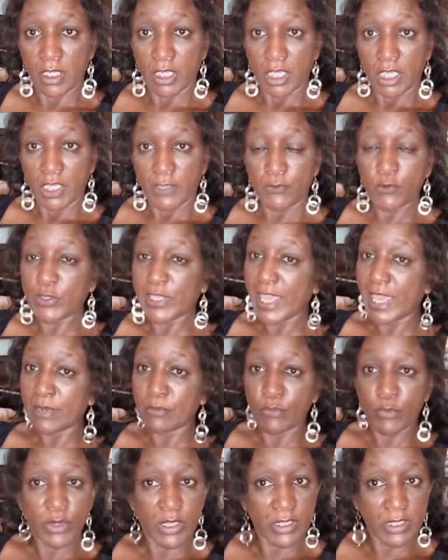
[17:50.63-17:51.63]
If you can't
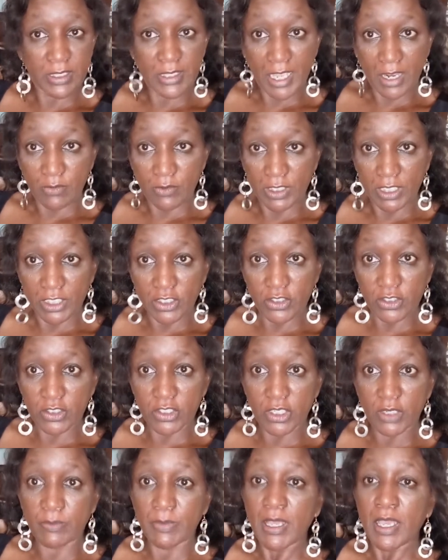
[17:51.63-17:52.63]
breathe in that
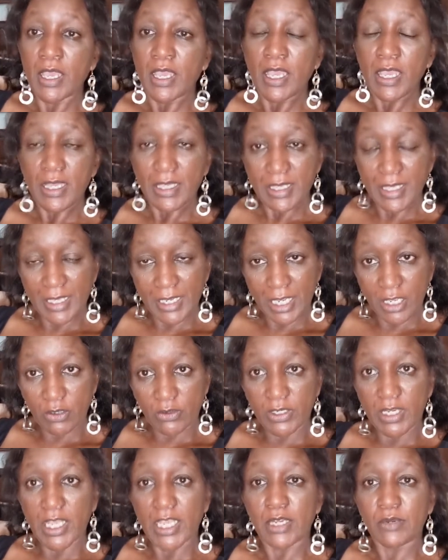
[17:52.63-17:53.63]
relationship, get
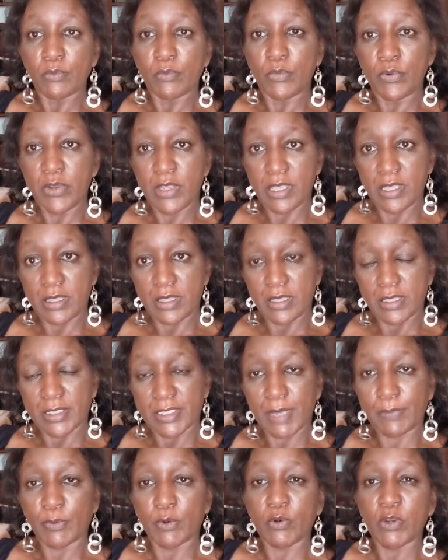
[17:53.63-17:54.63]
out and breathe.
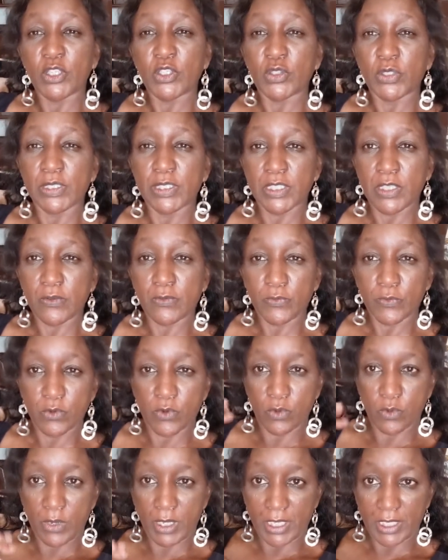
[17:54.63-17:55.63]
Separate yourself for a
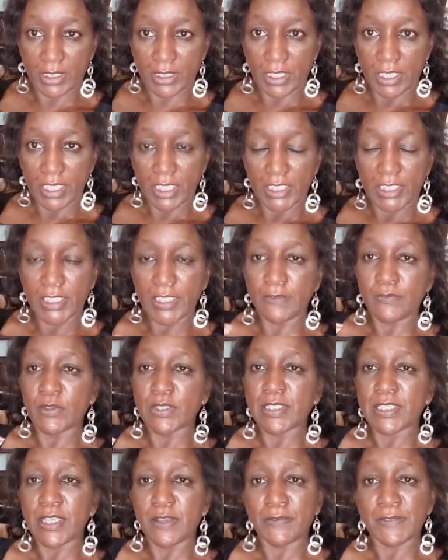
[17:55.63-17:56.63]
while. Give
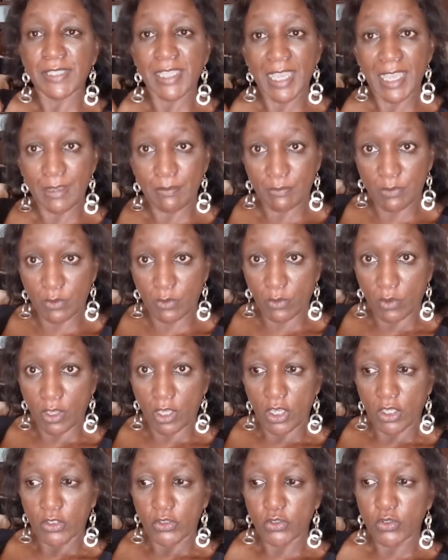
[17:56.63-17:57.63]
yourself time though.
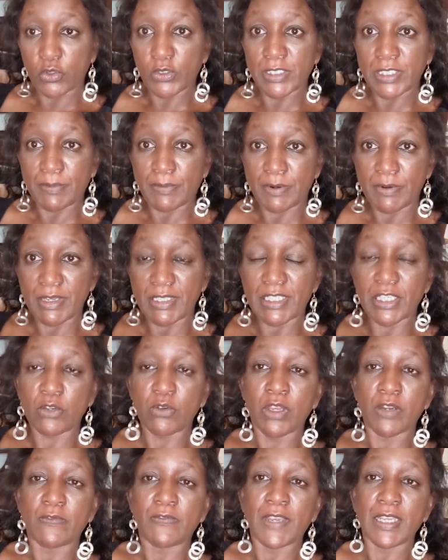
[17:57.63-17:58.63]
Don't separate and go
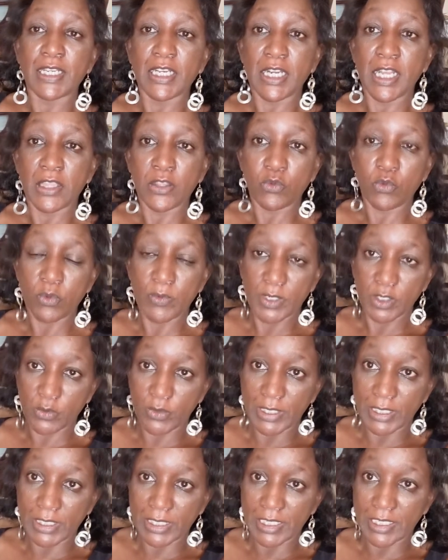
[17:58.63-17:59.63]
and find another woman
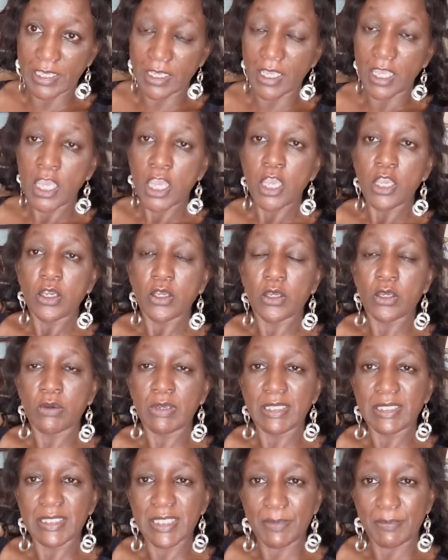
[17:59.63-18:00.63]
quickly, yeah? Go
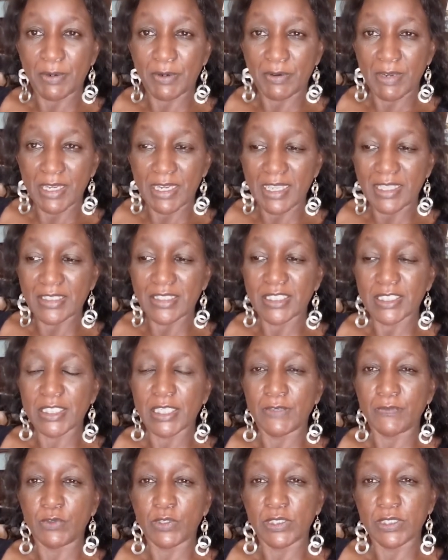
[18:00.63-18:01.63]
and separate and just
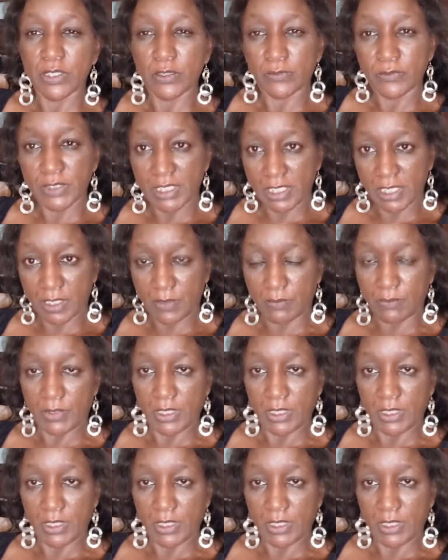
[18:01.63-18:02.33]
give yourself time.